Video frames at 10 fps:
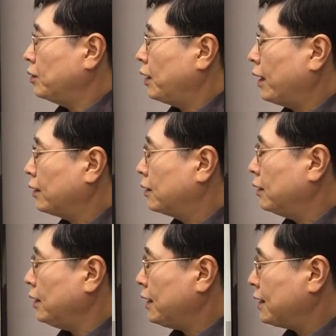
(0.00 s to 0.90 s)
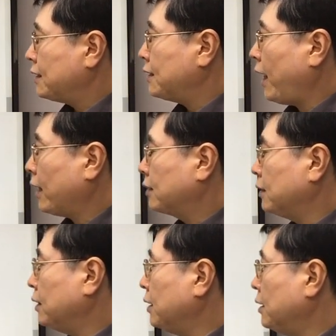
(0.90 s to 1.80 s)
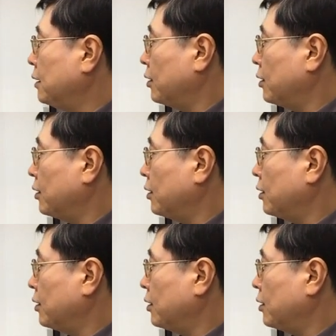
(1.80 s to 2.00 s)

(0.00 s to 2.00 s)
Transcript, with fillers: not exactly